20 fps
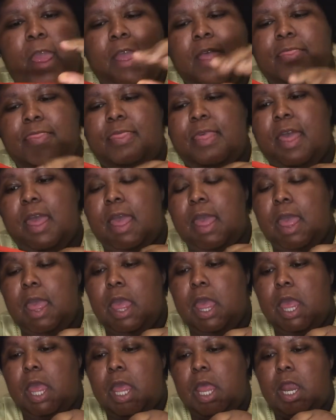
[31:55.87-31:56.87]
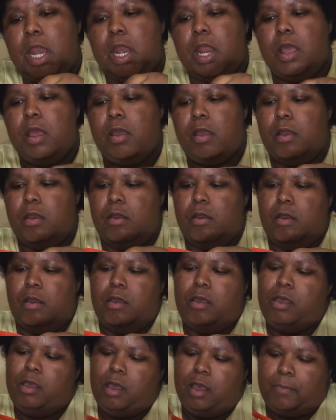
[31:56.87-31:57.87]
And then
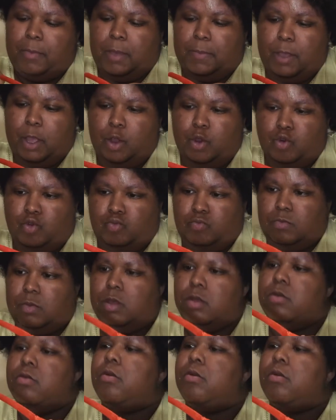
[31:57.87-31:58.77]
I'm coming home.